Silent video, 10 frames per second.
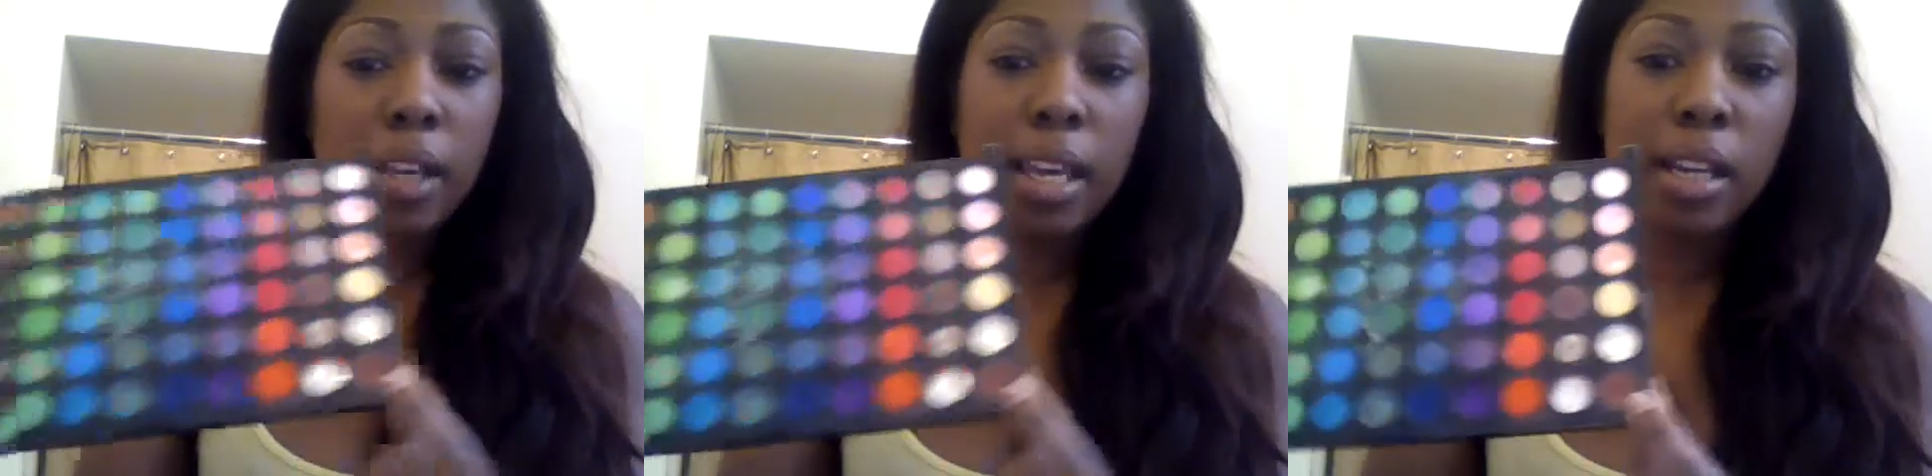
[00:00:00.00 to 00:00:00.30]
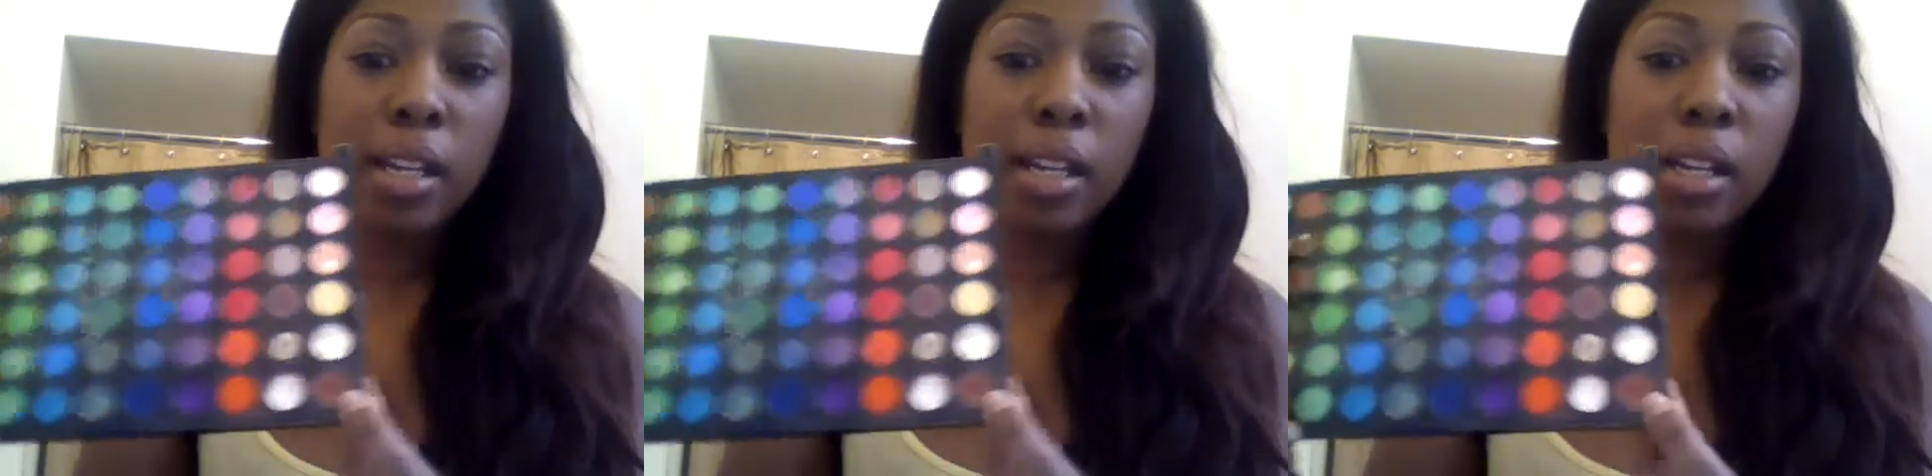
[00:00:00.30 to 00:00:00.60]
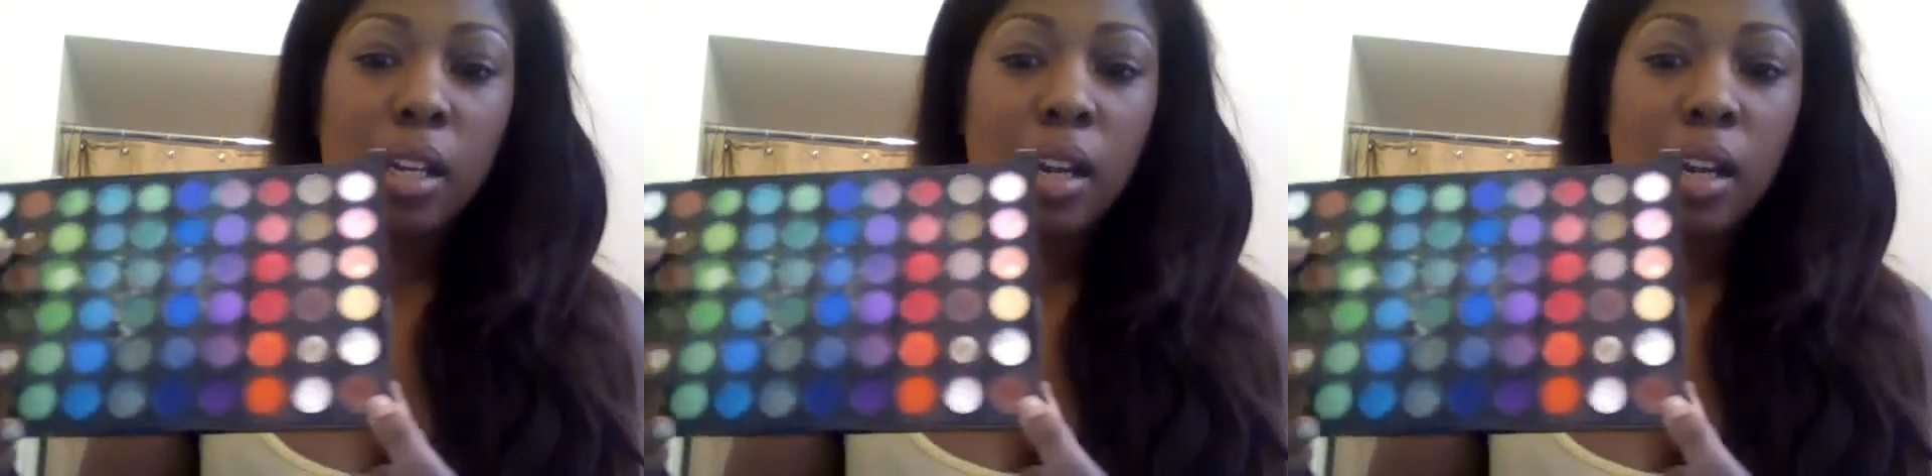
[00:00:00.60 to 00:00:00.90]

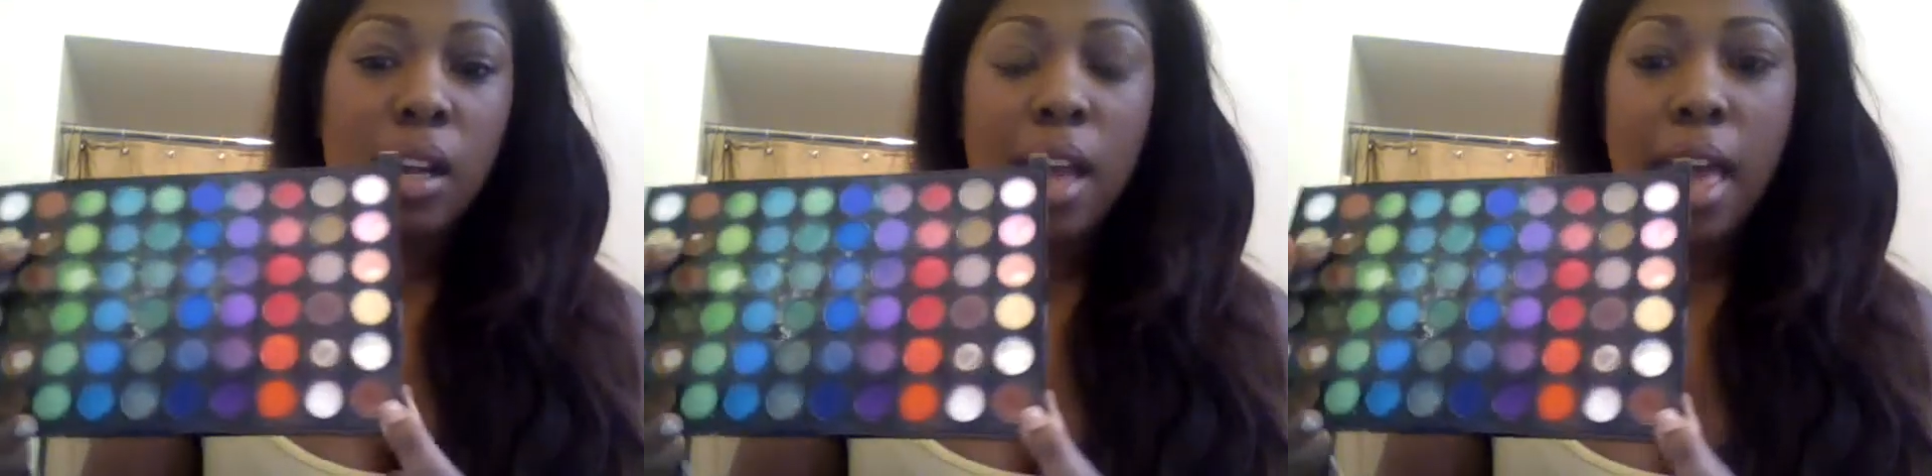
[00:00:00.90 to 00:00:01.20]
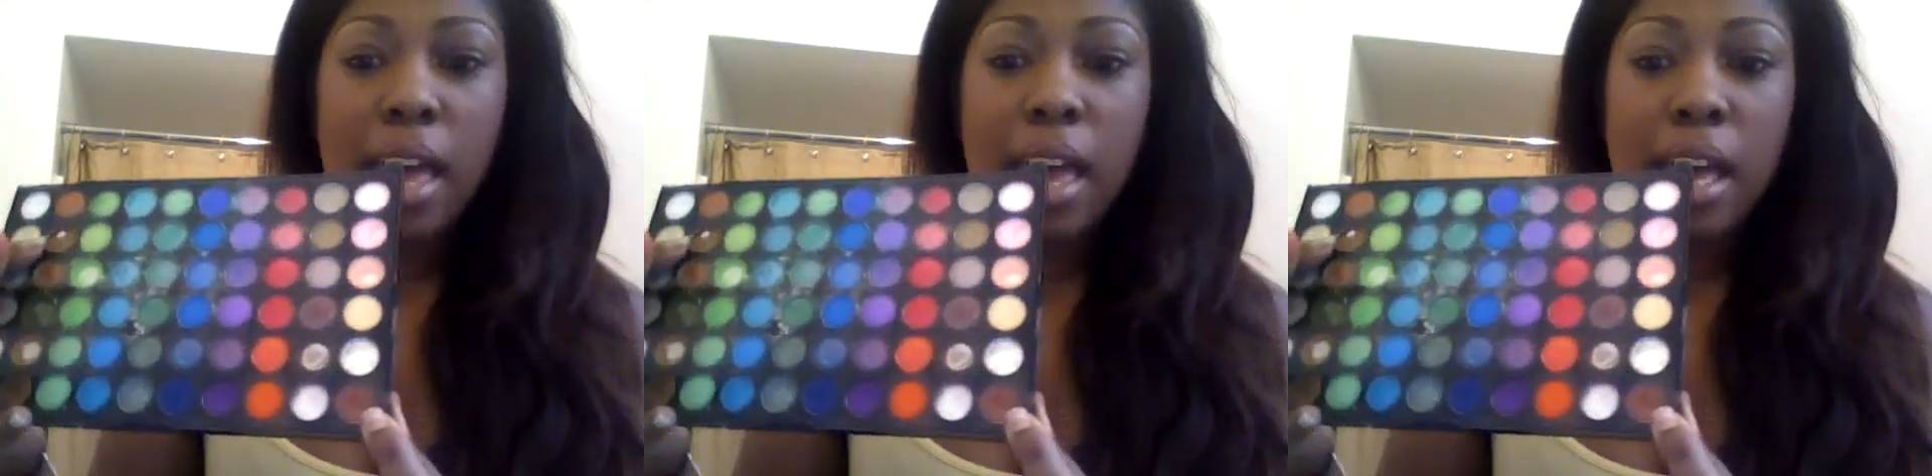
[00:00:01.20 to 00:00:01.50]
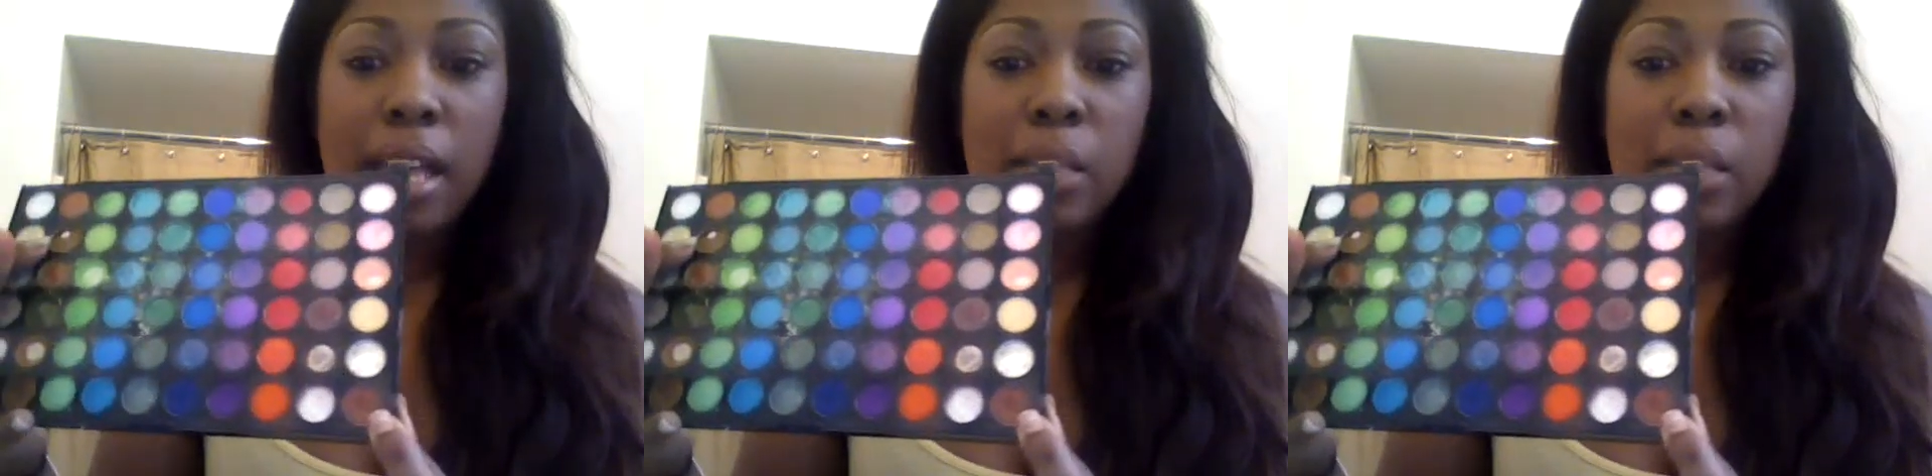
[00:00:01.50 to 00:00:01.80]
here
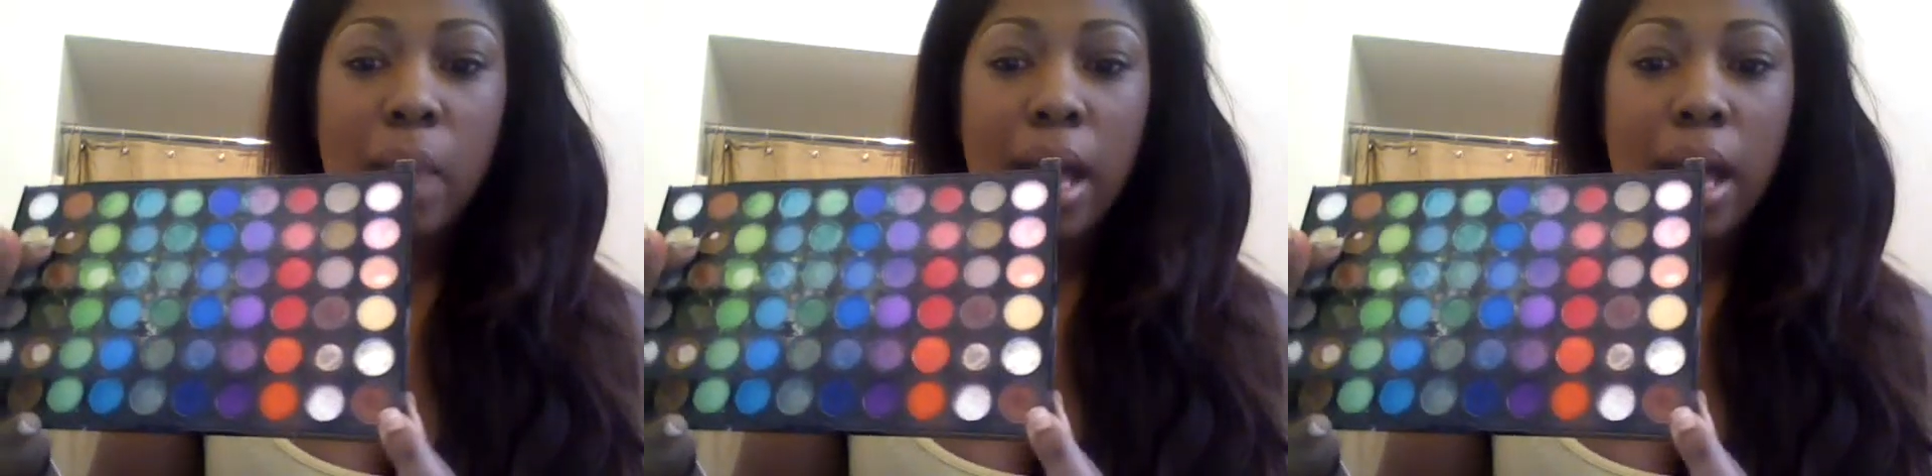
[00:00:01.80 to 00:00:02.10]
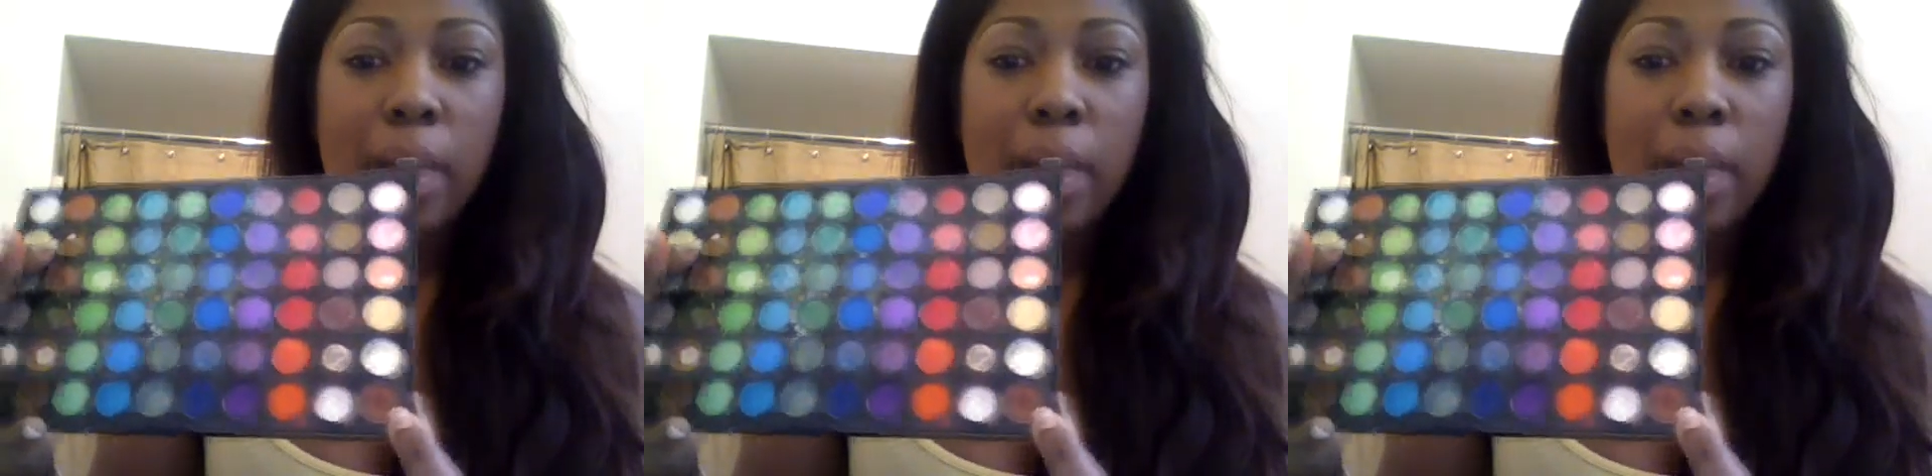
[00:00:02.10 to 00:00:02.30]
as my